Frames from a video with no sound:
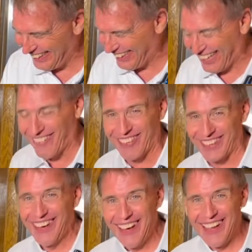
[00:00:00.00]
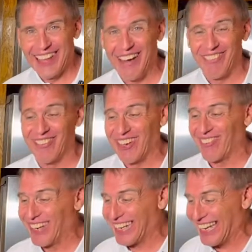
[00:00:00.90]
that would that would make
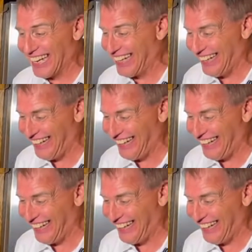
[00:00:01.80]
my day.